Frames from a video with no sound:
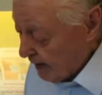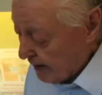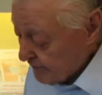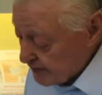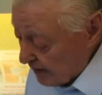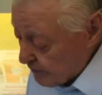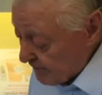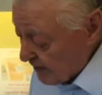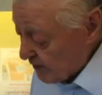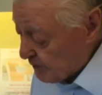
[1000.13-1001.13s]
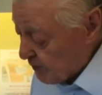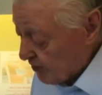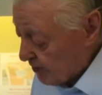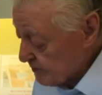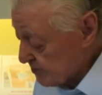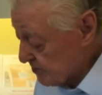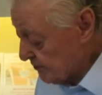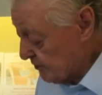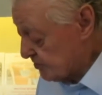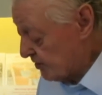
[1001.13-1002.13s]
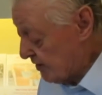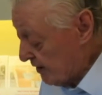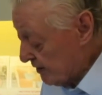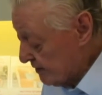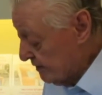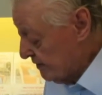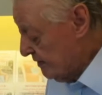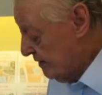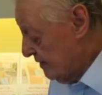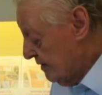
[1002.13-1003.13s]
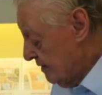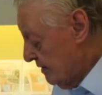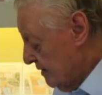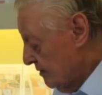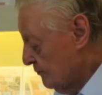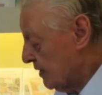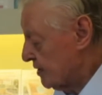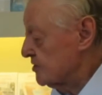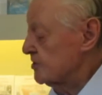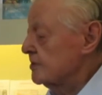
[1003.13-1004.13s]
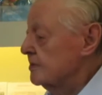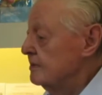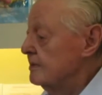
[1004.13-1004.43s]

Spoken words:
I have a couple of other poems which again mix